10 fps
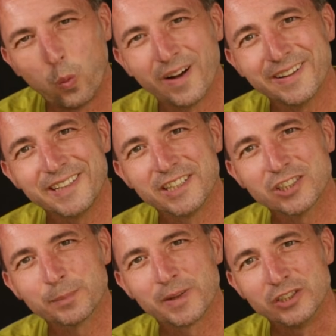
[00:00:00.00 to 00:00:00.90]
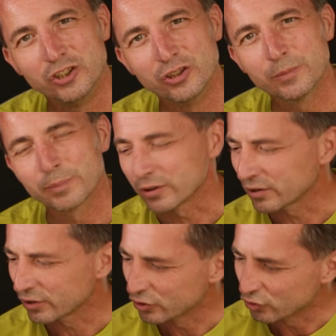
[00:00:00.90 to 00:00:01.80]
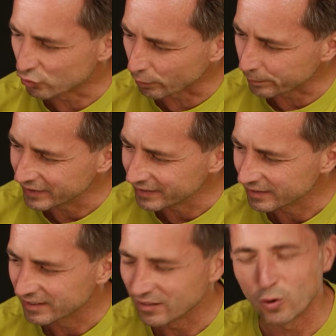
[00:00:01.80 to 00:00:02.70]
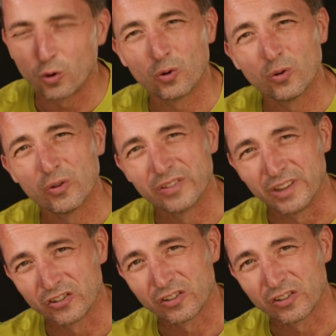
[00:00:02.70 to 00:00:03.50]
Why is my juniper dropping all this